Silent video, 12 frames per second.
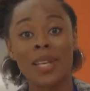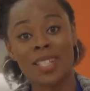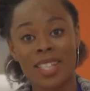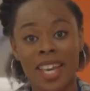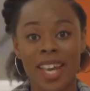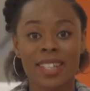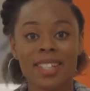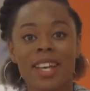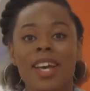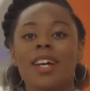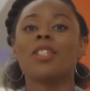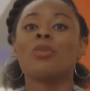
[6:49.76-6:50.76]
mitigate
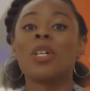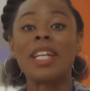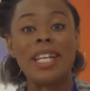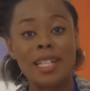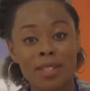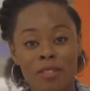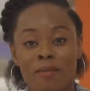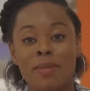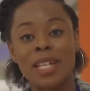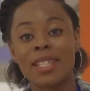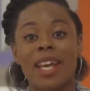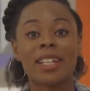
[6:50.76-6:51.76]
the release of
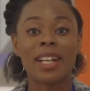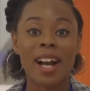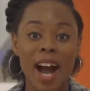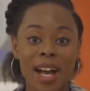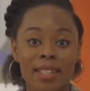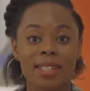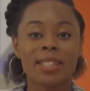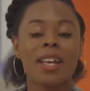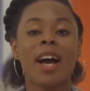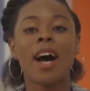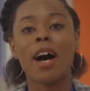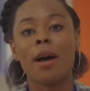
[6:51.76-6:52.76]
methane gas
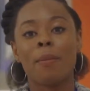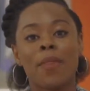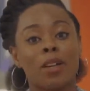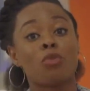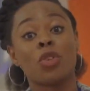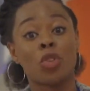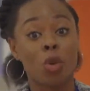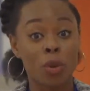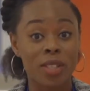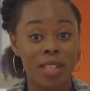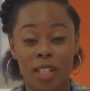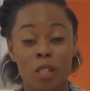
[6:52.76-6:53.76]
that
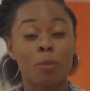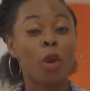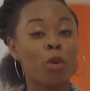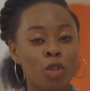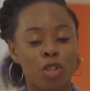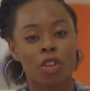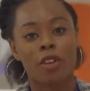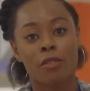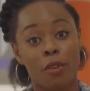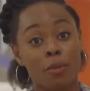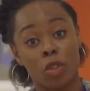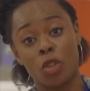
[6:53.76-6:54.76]
results in explosion
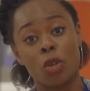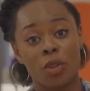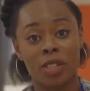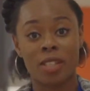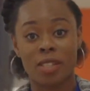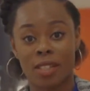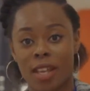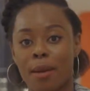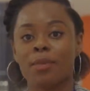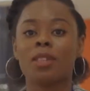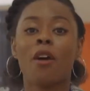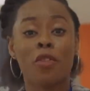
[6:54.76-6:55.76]
from the sewer
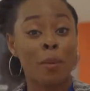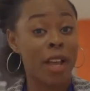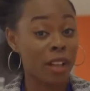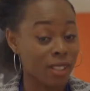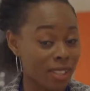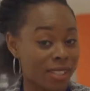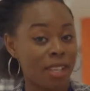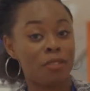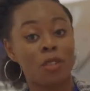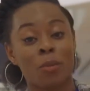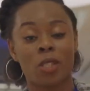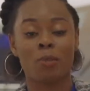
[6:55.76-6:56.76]
systems from a health and
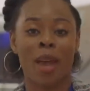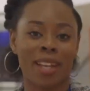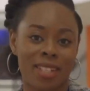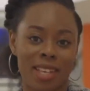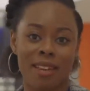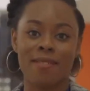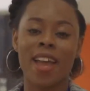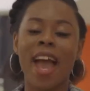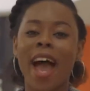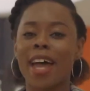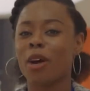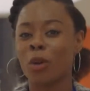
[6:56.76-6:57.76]
safety perspective.
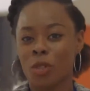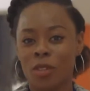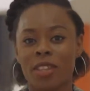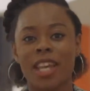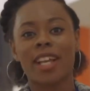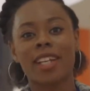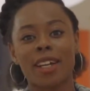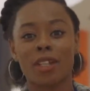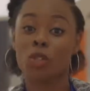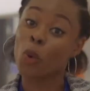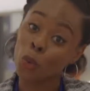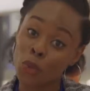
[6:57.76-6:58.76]
And I also think that
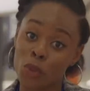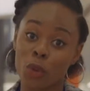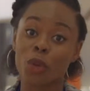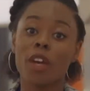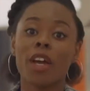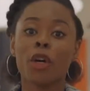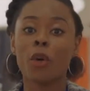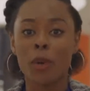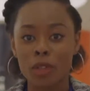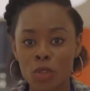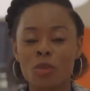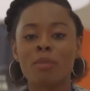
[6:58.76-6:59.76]
it's also
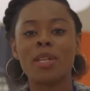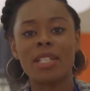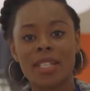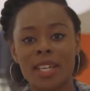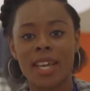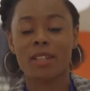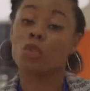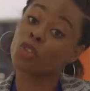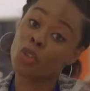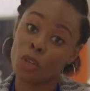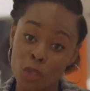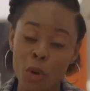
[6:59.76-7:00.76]
going
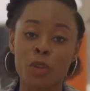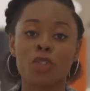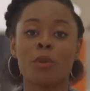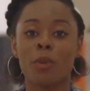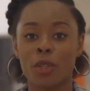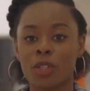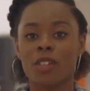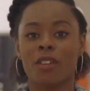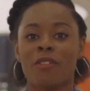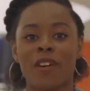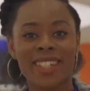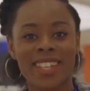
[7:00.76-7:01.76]
to contribute to the
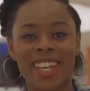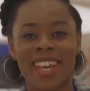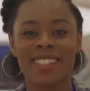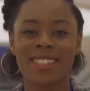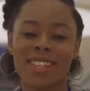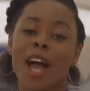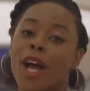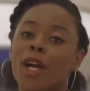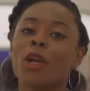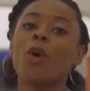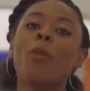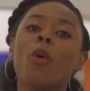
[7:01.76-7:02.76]
fight against
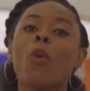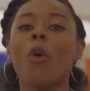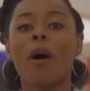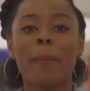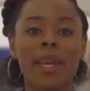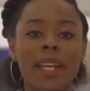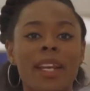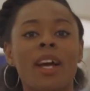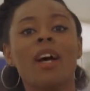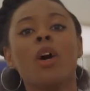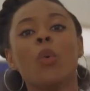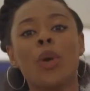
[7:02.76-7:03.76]
global warming,
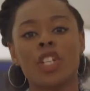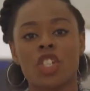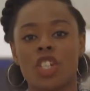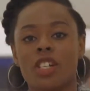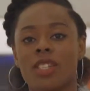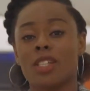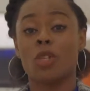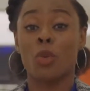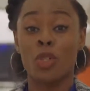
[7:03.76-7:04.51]
which is as a